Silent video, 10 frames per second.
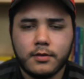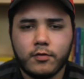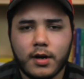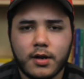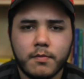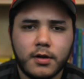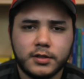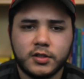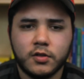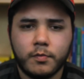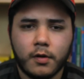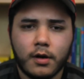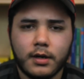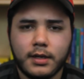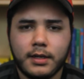Dragon Ball
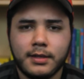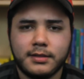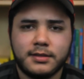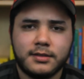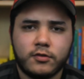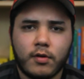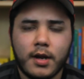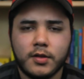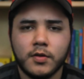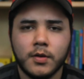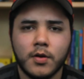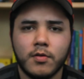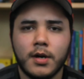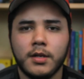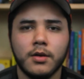Super is trying to
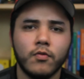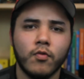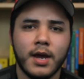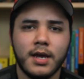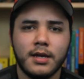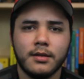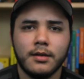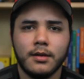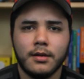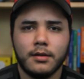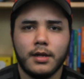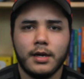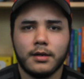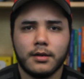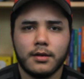go a new way.
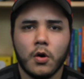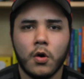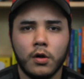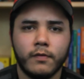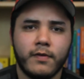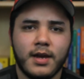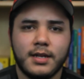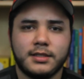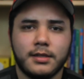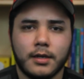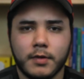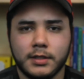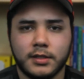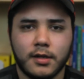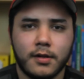Like old fans like
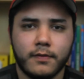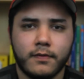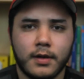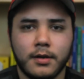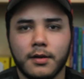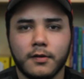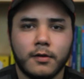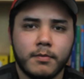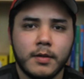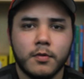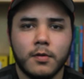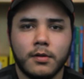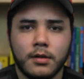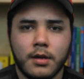myself and other people,